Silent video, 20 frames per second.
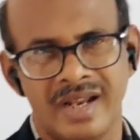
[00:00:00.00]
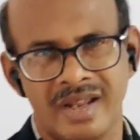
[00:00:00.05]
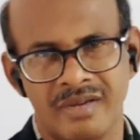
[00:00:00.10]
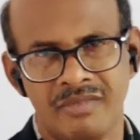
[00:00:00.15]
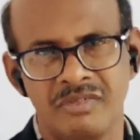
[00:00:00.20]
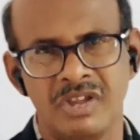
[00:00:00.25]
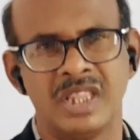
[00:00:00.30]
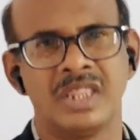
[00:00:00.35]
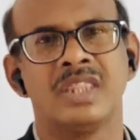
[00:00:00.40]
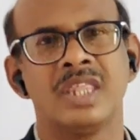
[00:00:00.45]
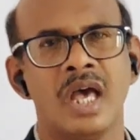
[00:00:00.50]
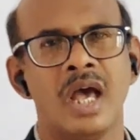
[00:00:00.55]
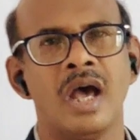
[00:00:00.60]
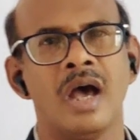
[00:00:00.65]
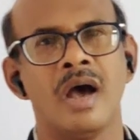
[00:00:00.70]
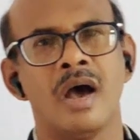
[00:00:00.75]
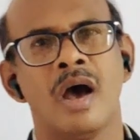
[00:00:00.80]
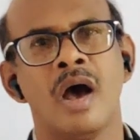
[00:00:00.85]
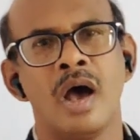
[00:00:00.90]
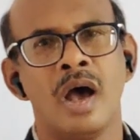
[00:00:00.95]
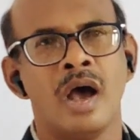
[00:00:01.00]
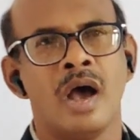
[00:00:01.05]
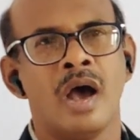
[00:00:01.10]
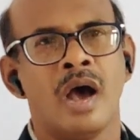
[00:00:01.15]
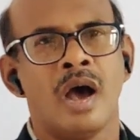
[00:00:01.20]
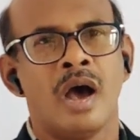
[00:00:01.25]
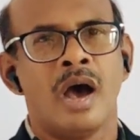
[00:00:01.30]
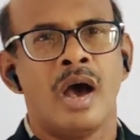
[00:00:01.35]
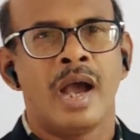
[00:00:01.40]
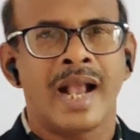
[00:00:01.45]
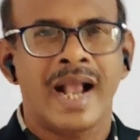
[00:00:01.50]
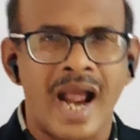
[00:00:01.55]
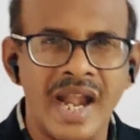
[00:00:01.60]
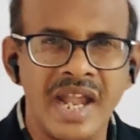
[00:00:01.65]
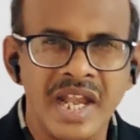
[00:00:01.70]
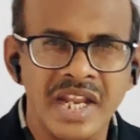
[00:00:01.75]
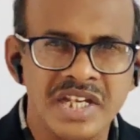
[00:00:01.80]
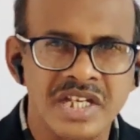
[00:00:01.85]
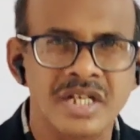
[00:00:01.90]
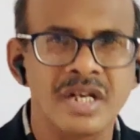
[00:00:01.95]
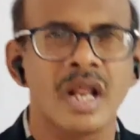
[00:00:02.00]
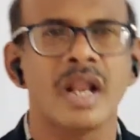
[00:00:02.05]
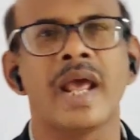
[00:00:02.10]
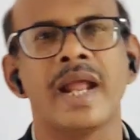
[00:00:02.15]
with conditional